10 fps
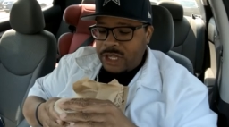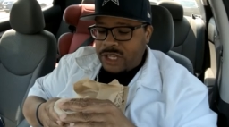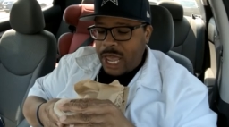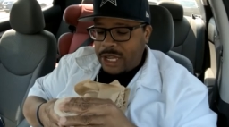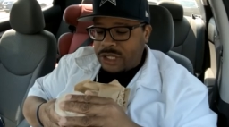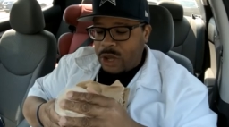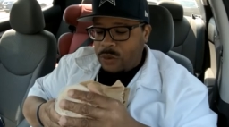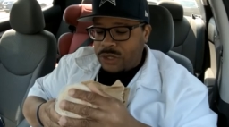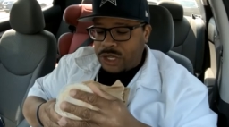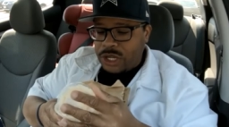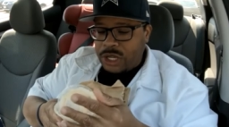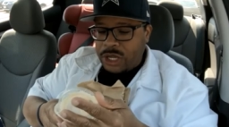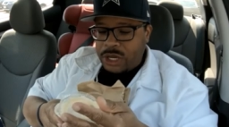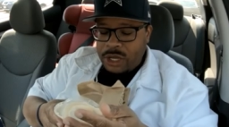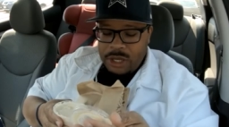this queso is
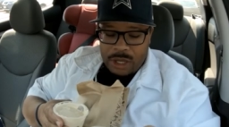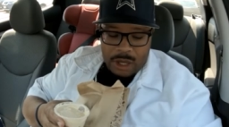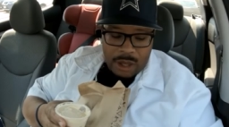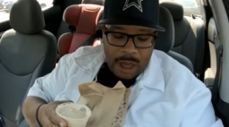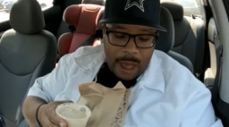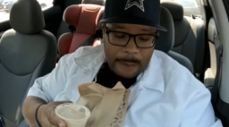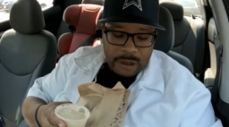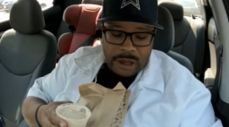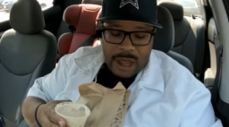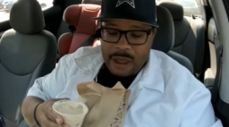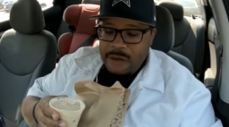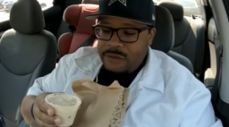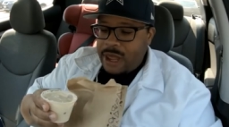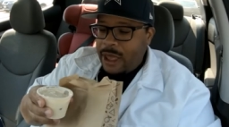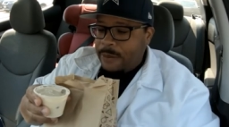good. I
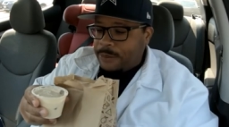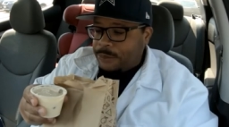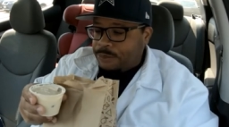believe that